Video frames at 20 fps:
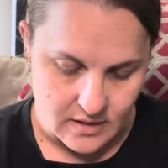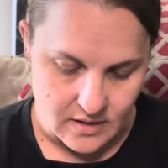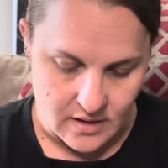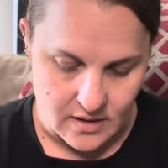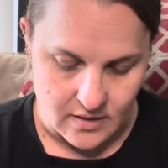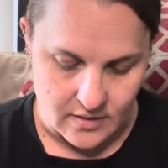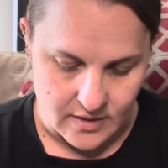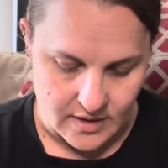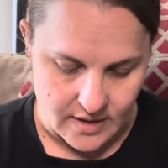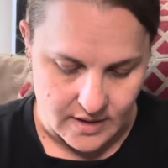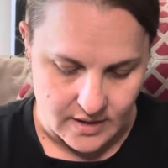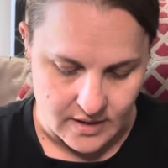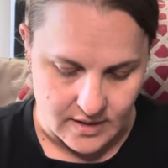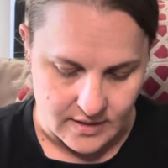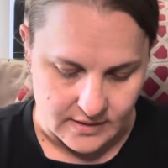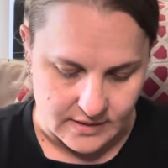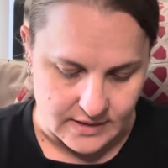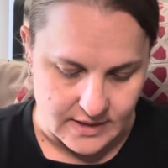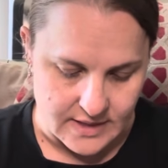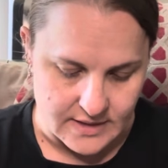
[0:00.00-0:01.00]
All right,
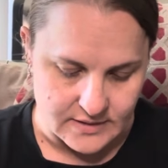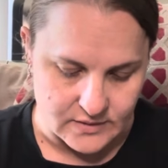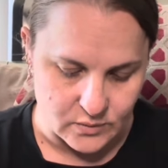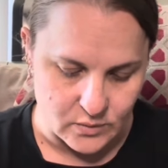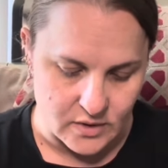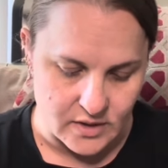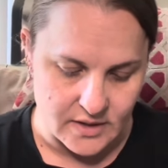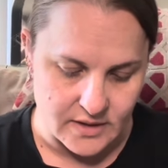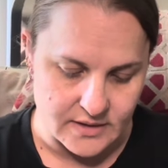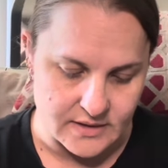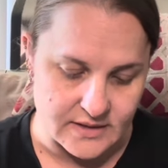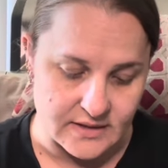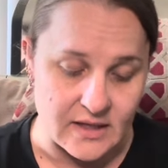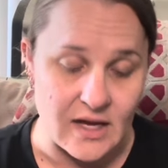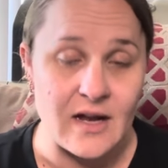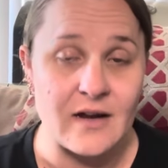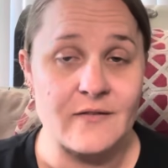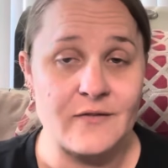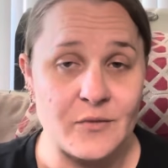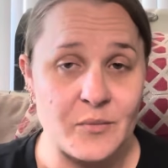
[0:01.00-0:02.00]
got these ones. A
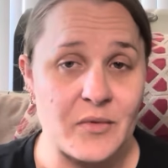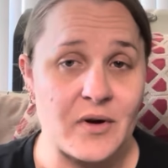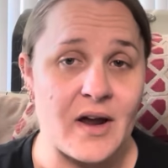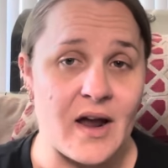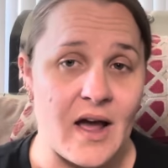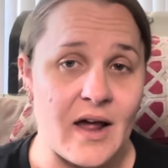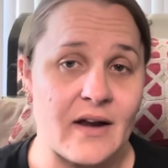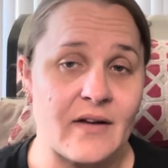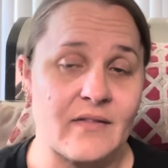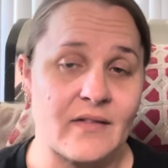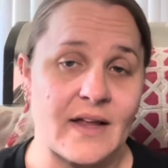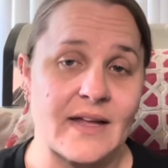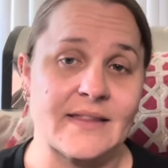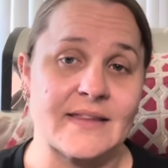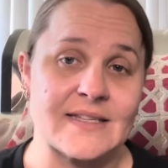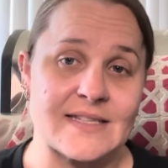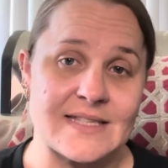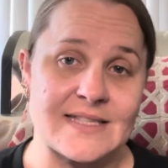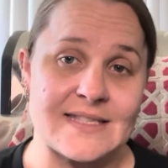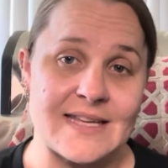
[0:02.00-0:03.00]
lot of them are kind of like
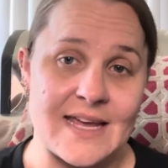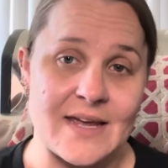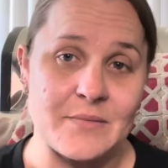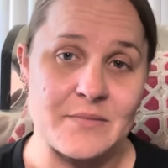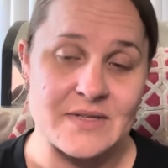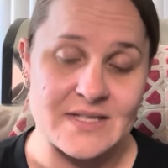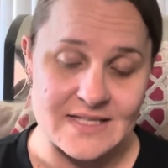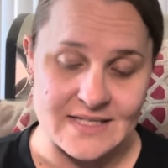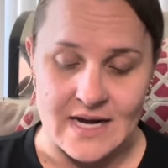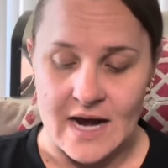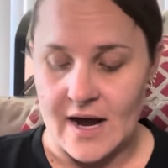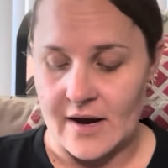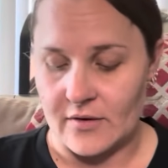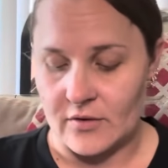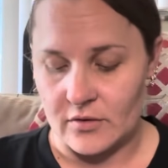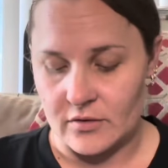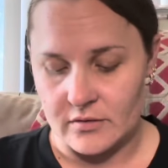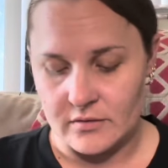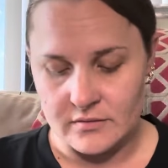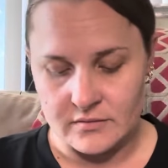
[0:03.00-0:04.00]
the same
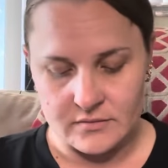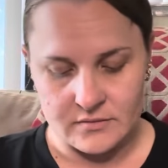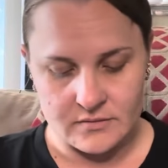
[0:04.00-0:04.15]
style.